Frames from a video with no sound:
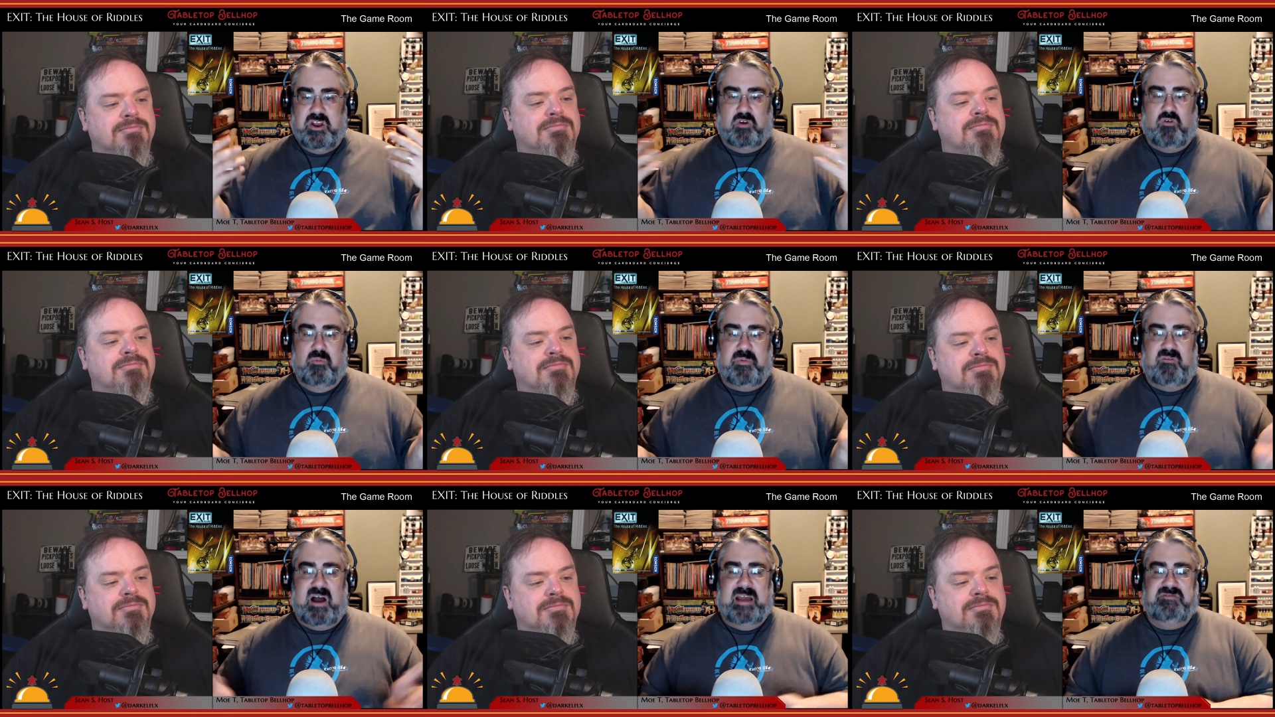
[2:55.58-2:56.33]
Speaker 1: Your group
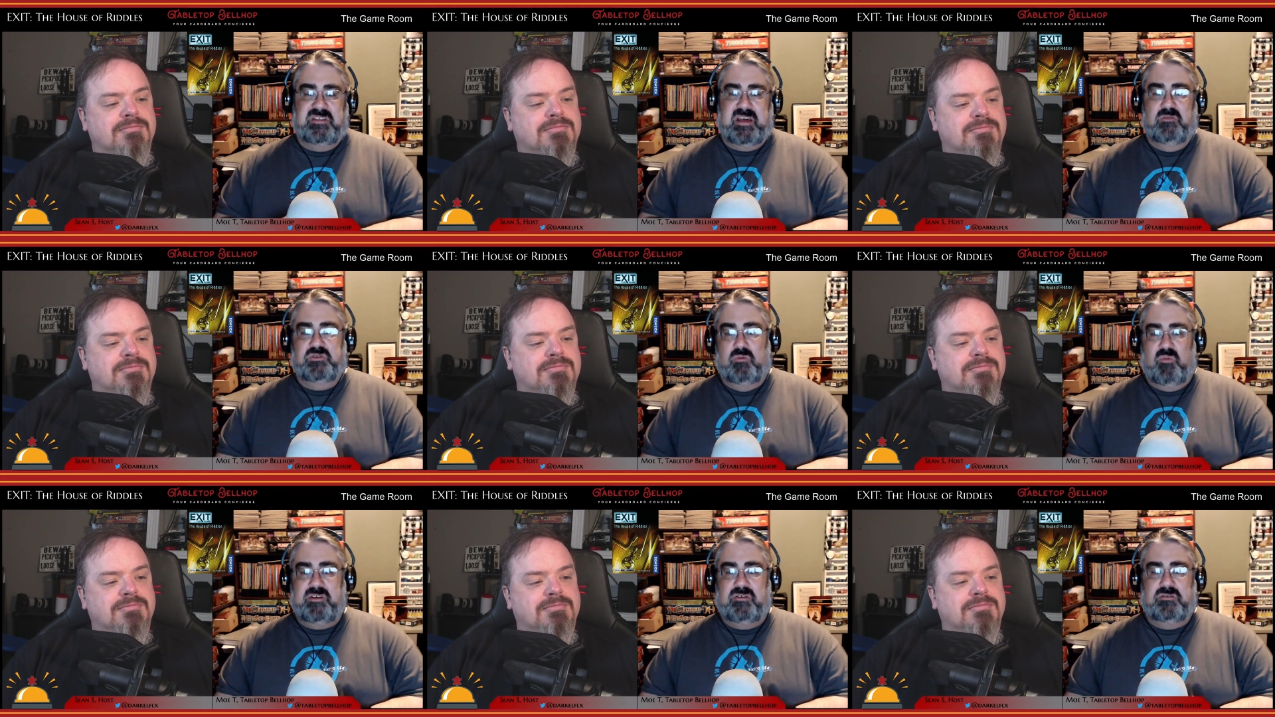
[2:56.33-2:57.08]
arrives at the House
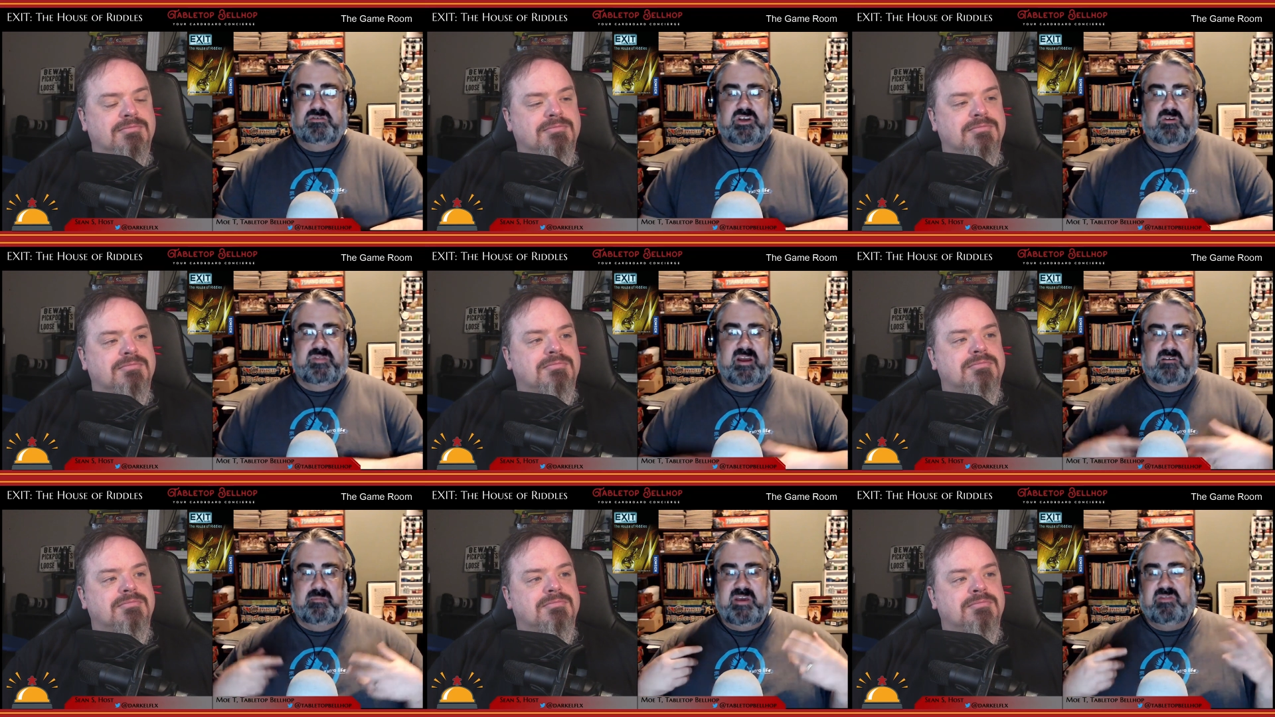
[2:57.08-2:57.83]
of Riddles. You're
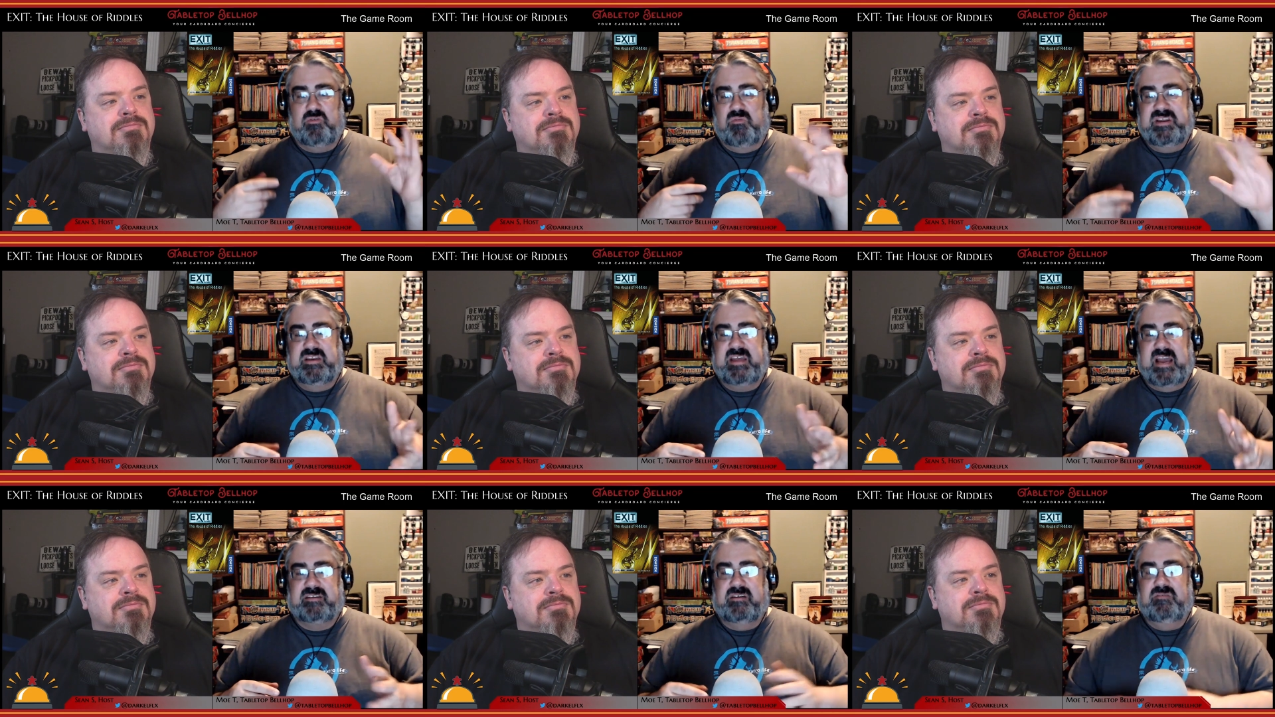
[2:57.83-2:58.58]
there to meet three
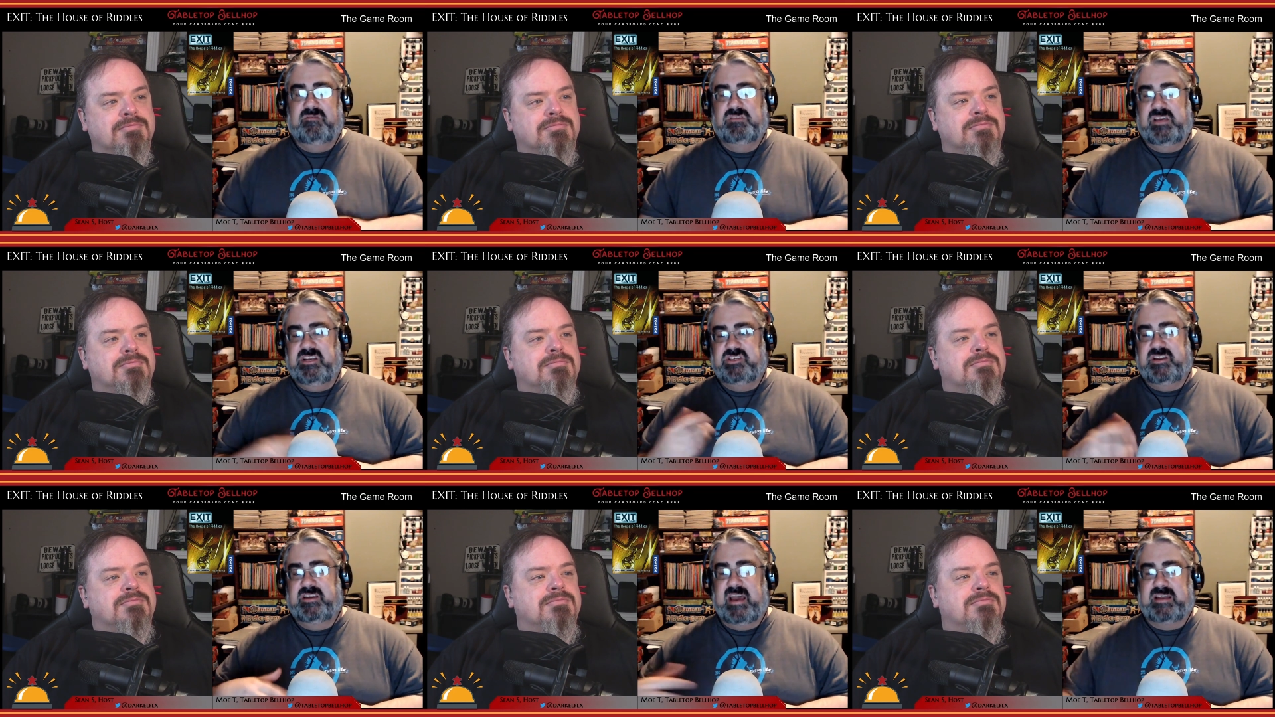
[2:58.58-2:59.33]
detectives.
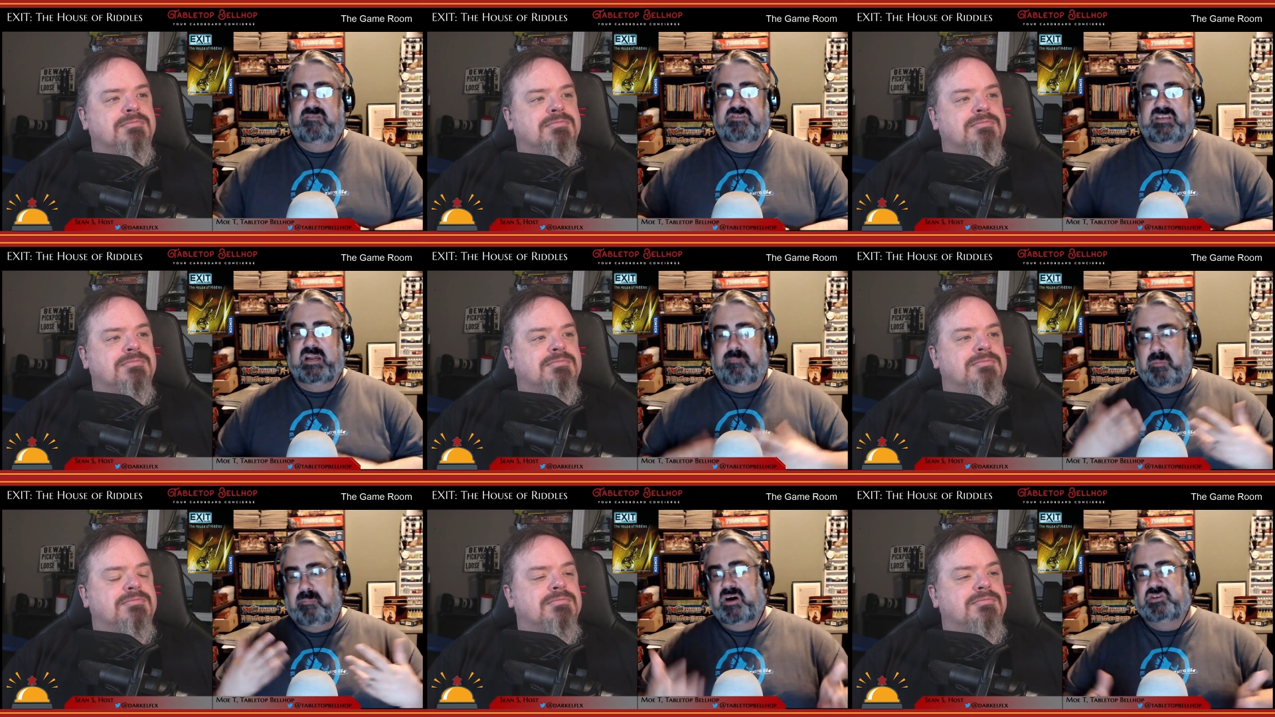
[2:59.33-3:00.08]
Each detective set
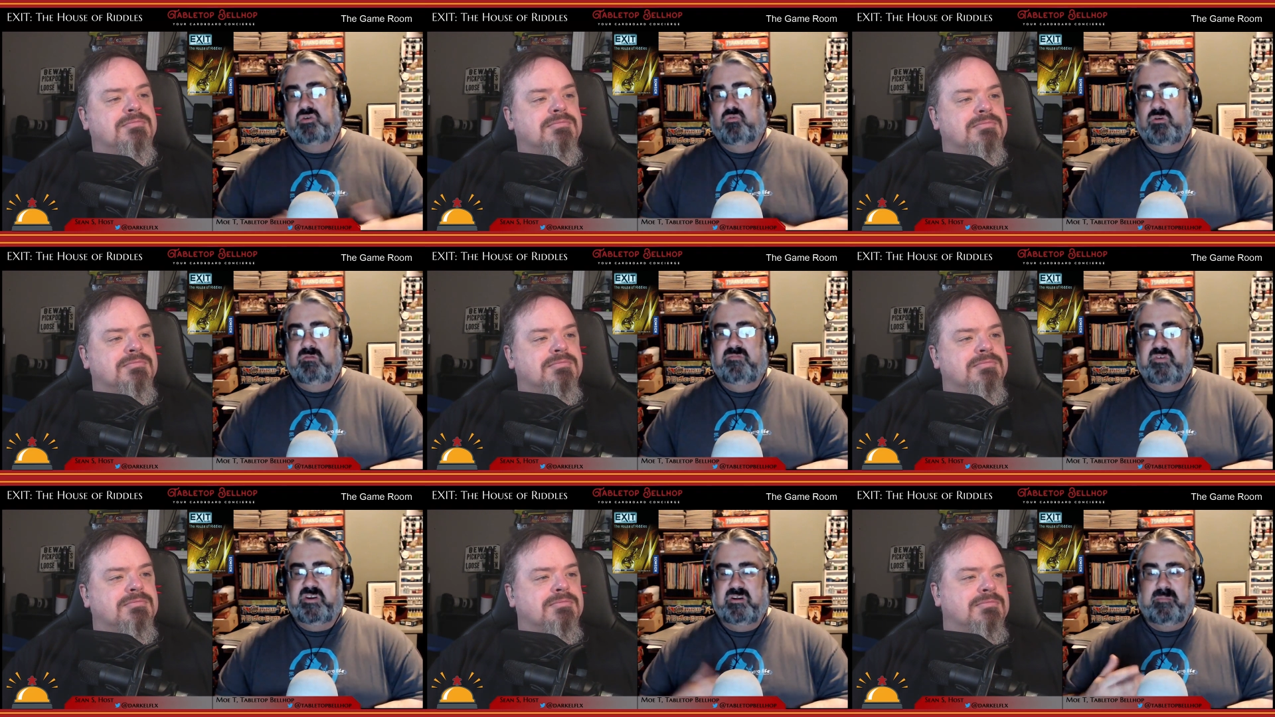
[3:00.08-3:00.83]
up a puzzle
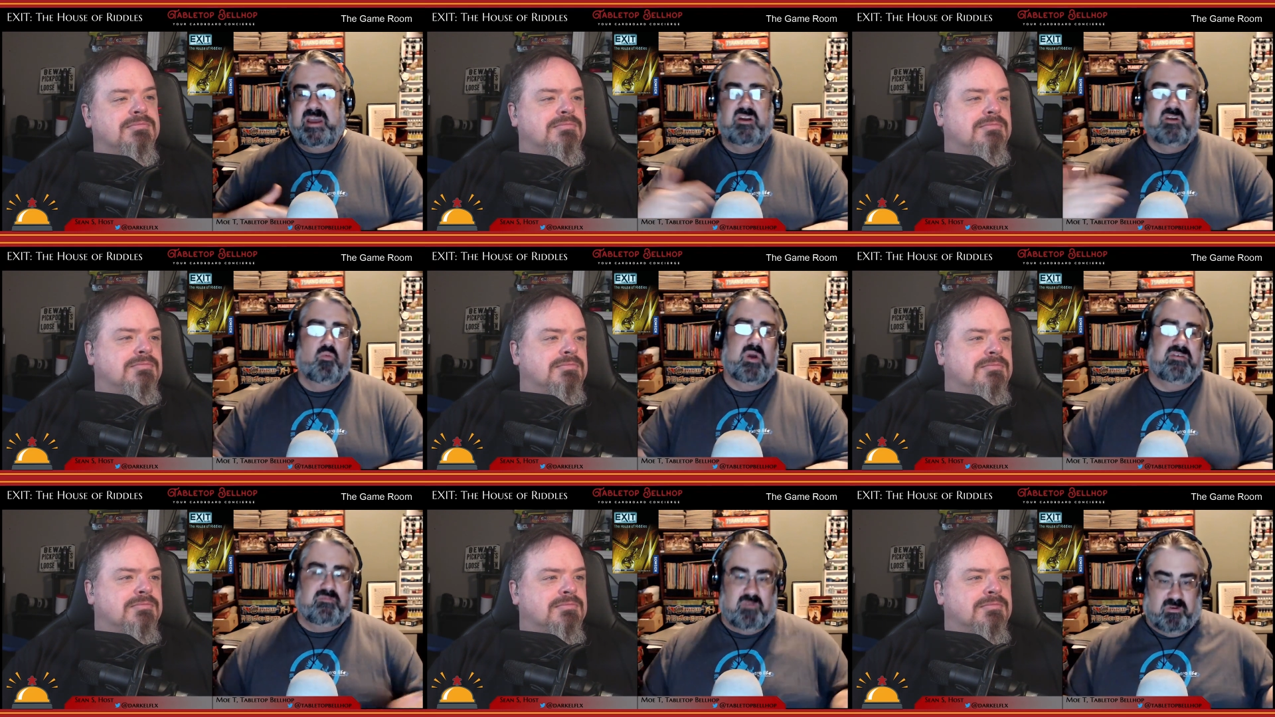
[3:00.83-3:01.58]
room for you to make your
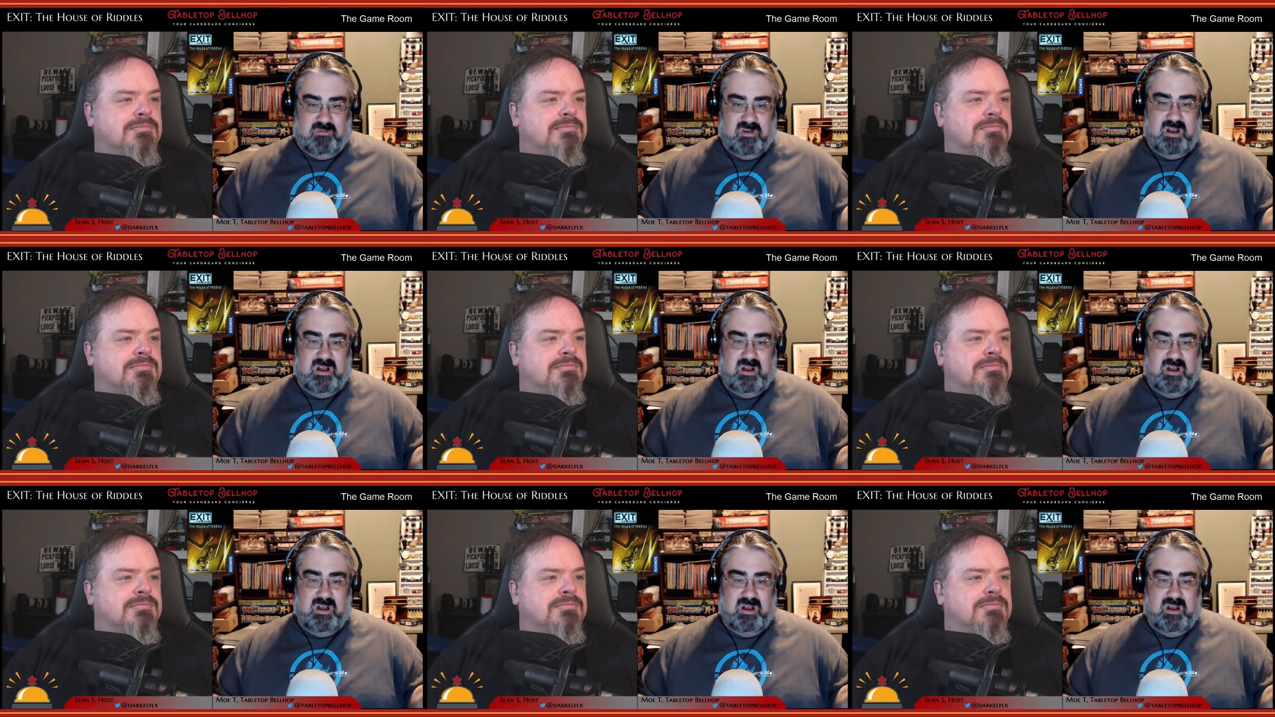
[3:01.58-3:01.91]
way through